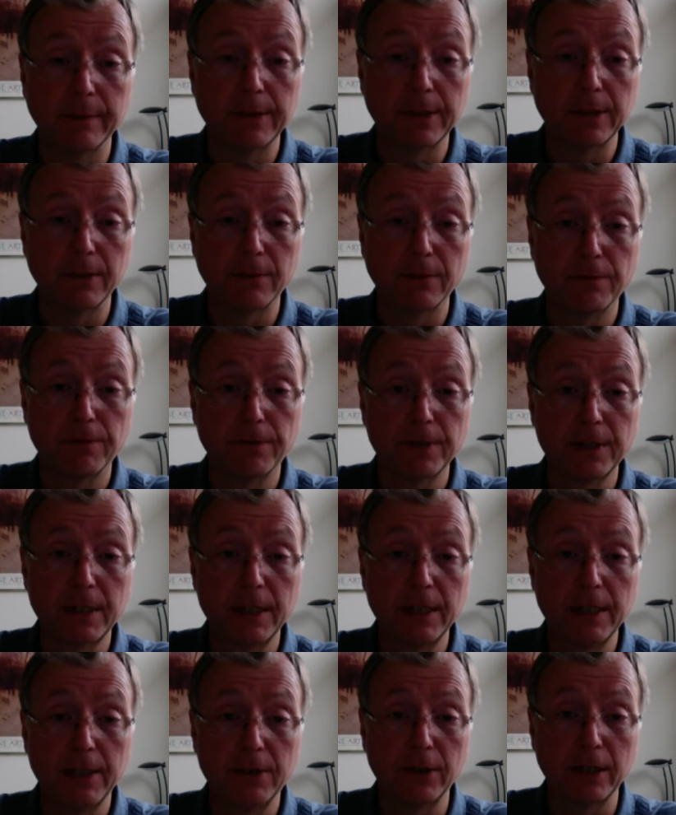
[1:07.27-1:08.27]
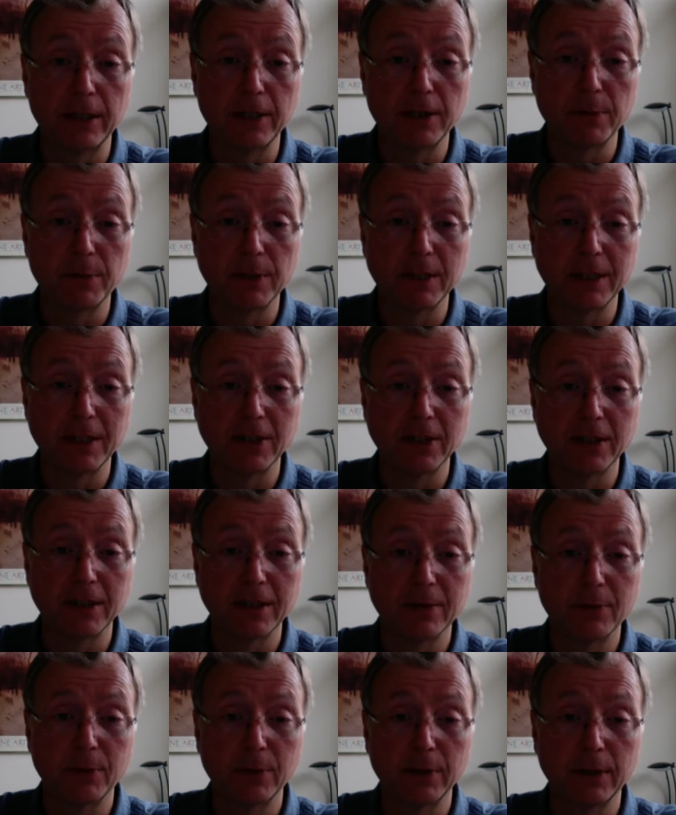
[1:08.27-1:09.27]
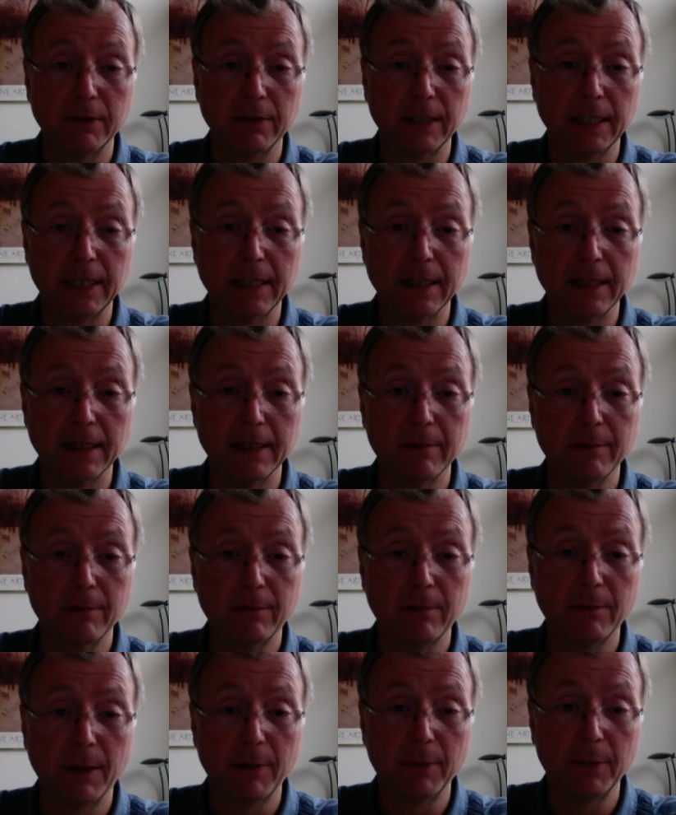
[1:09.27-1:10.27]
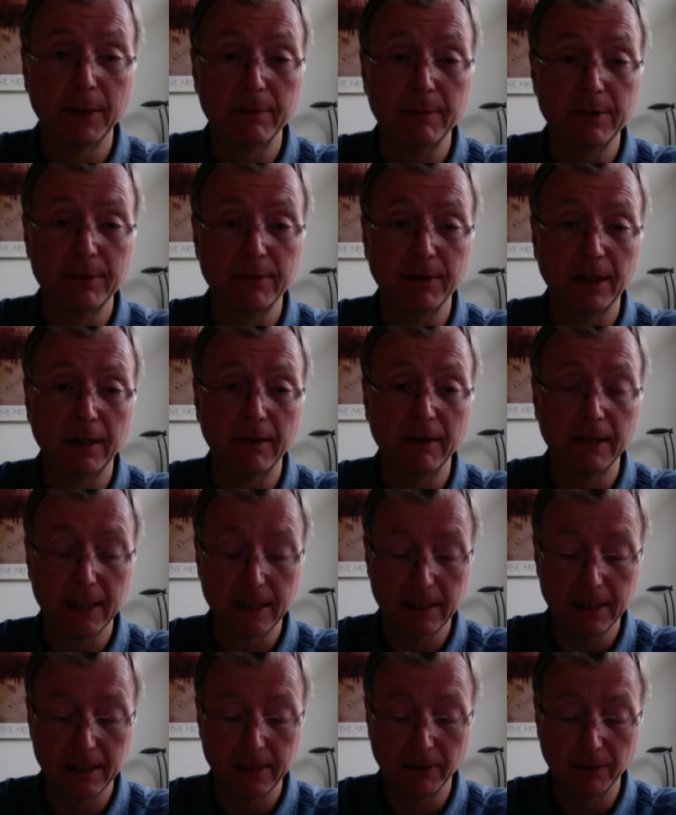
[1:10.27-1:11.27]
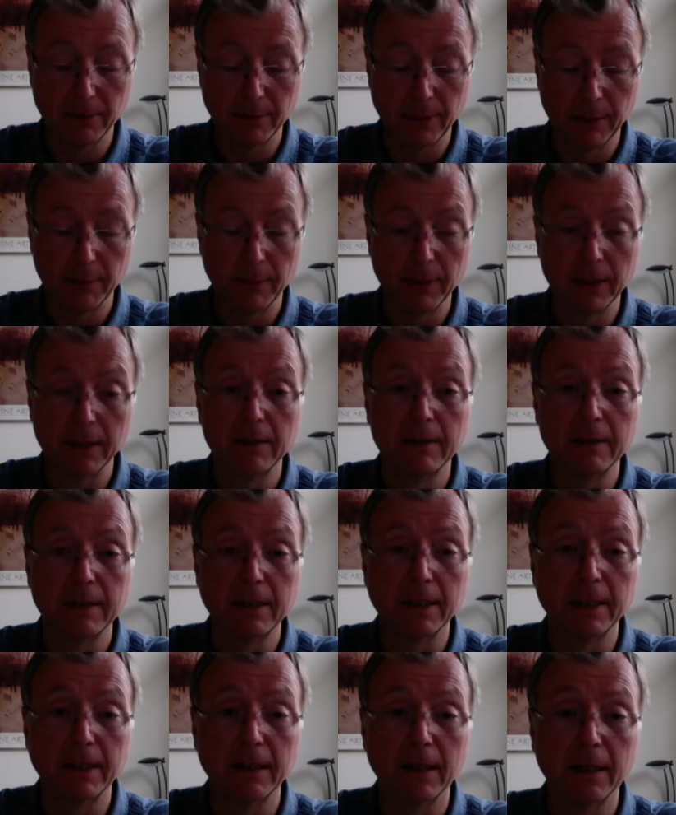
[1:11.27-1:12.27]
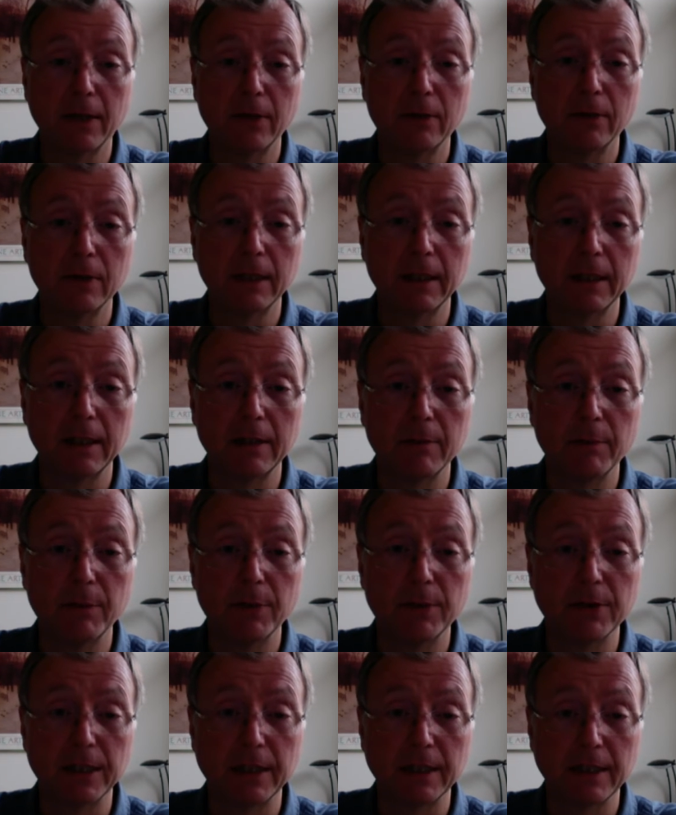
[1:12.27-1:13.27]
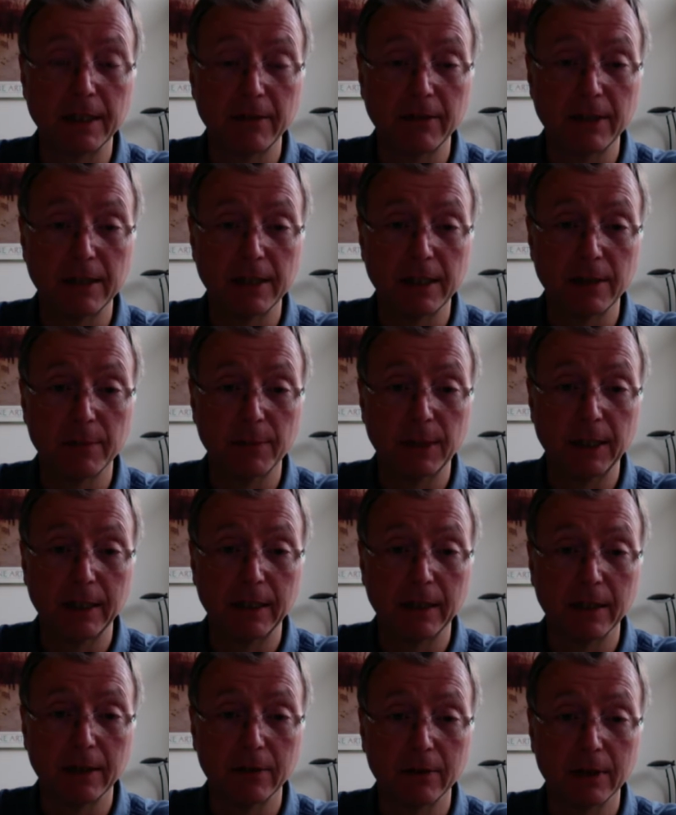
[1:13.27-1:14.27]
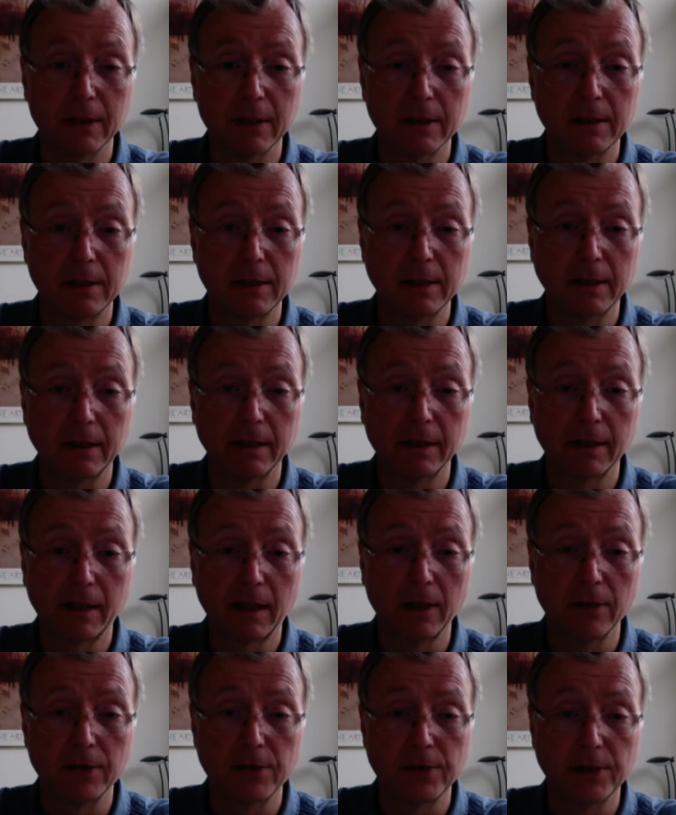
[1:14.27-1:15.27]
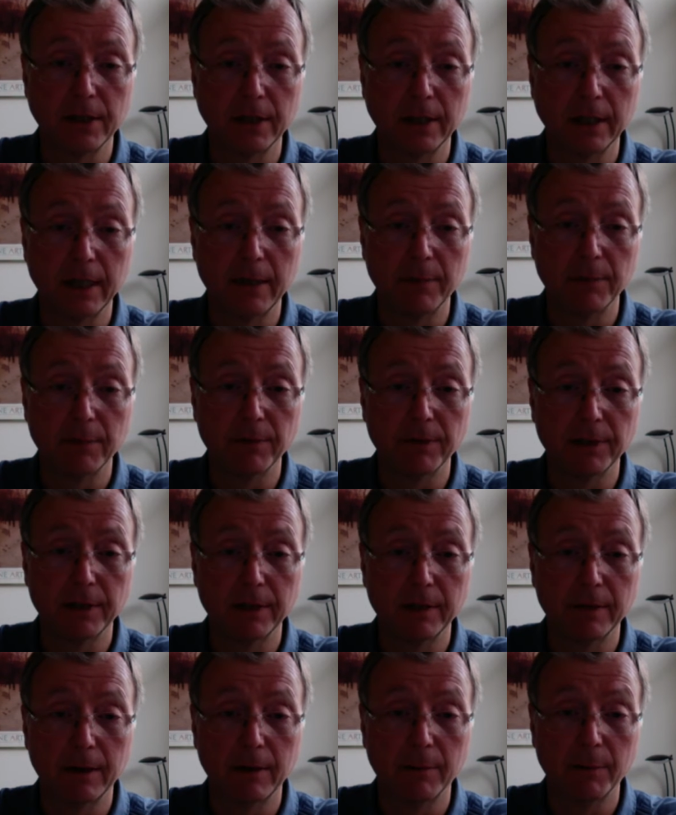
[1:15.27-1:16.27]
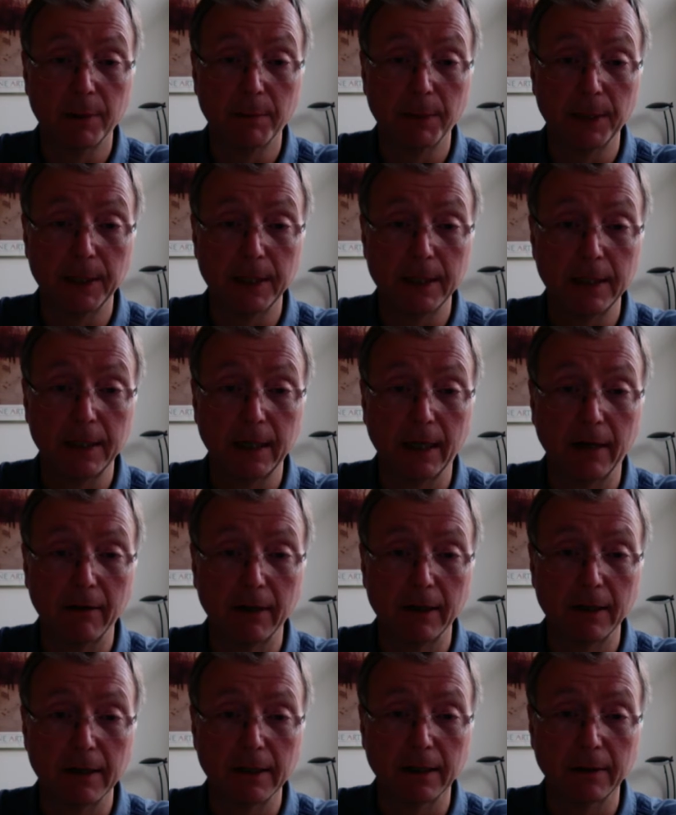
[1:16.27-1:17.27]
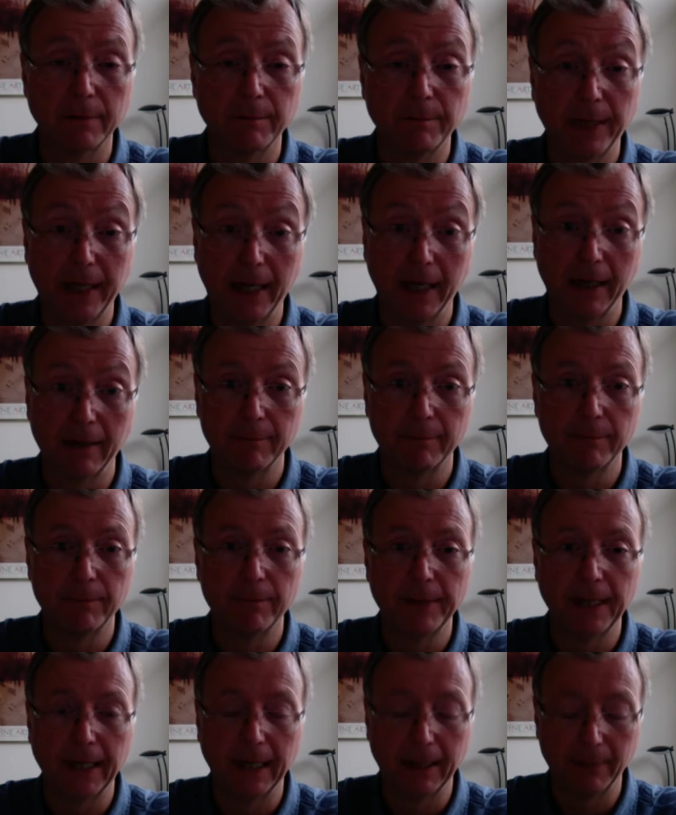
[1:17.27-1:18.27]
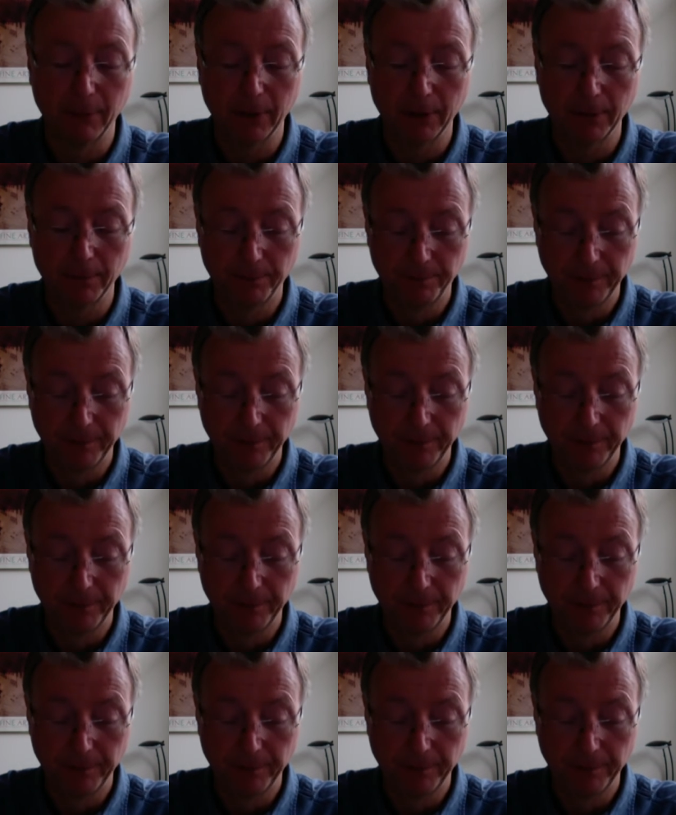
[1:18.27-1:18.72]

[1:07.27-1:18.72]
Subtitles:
So fuzzy transposition is what you needed. Remember, it's very easy to remember. It's the only music theory term I know that's close to the name of a Muppet character. Yeah, that one.